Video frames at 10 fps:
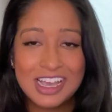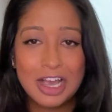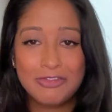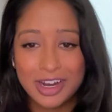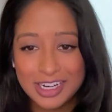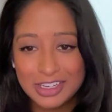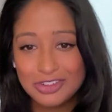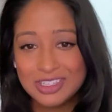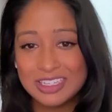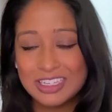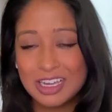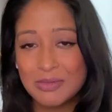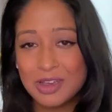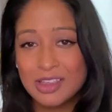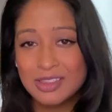a financial system
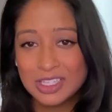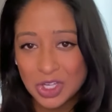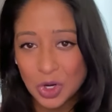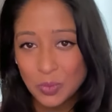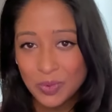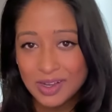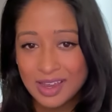that's open